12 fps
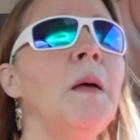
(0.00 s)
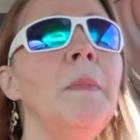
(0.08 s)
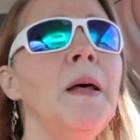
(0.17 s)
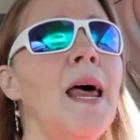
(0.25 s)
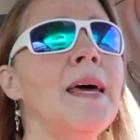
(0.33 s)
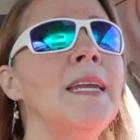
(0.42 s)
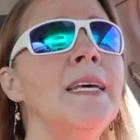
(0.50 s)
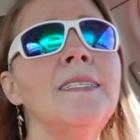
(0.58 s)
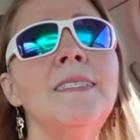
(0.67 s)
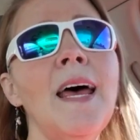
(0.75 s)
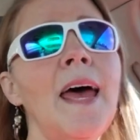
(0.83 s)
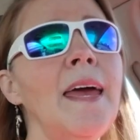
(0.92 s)
But I can eat
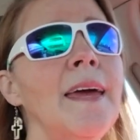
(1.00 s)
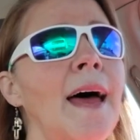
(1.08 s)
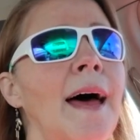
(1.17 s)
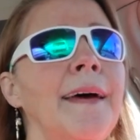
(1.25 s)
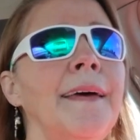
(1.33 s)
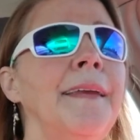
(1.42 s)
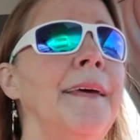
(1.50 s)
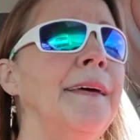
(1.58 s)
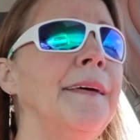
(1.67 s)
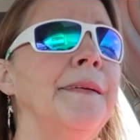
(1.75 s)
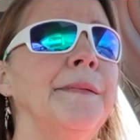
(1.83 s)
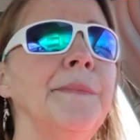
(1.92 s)
steak. I can
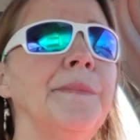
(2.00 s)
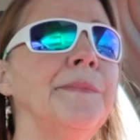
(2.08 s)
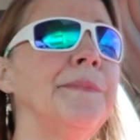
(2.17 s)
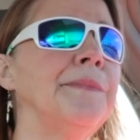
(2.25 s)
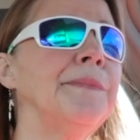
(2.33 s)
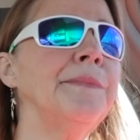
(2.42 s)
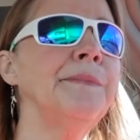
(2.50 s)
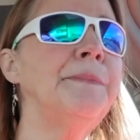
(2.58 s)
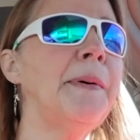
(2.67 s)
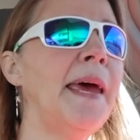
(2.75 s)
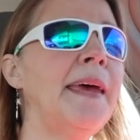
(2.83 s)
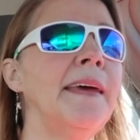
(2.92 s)
eat
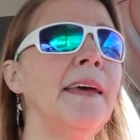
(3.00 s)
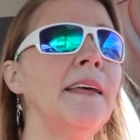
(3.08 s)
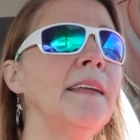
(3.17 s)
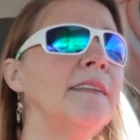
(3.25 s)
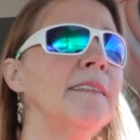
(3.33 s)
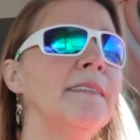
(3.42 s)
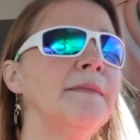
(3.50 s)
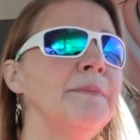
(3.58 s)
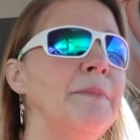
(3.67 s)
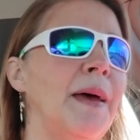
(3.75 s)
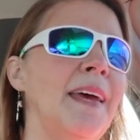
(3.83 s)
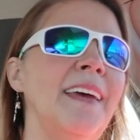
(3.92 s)
bacon.
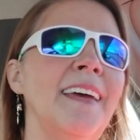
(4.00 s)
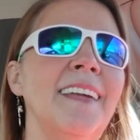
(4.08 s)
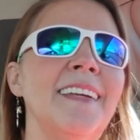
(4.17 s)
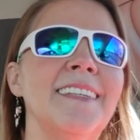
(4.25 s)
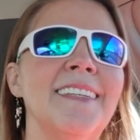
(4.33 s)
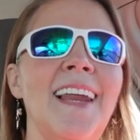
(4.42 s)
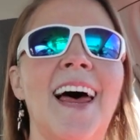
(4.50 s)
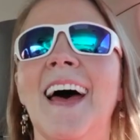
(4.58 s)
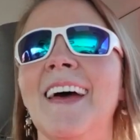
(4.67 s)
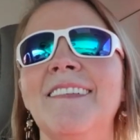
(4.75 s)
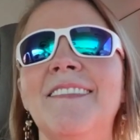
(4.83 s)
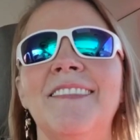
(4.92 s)
Bacon is
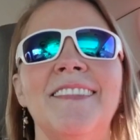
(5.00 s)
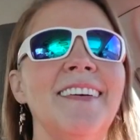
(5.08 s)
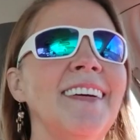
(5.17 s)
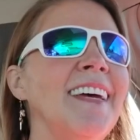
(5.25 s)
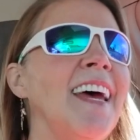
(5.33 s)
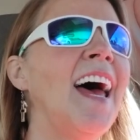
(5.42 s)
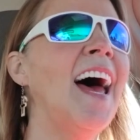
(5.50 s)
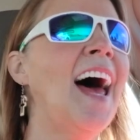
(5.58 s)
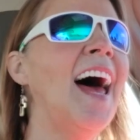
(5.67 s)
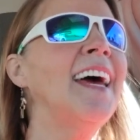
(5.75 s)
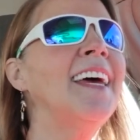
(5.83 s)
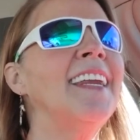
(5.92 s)
life.
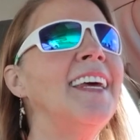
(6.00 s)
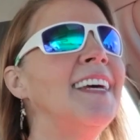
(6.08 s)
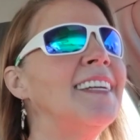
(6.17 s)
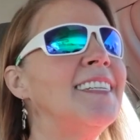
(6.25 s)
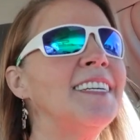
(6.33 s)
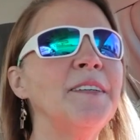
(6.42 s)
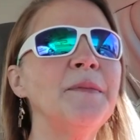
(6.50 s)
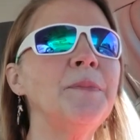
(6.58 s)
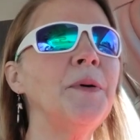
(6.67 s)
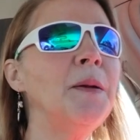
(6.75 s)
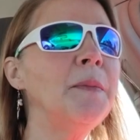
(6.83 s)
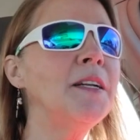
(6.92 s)
I can eat
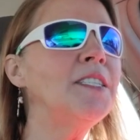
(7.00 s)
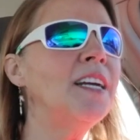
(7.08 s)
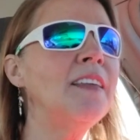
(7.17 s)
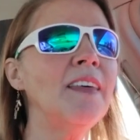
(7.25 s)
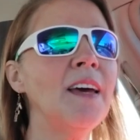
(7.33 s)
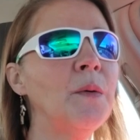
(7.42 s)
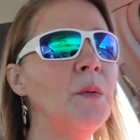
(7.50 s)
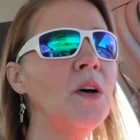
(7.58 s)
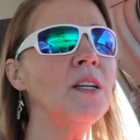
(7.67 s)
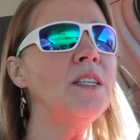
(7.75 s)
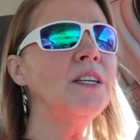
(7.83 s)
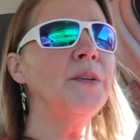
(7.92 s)
pretty much anything I want to.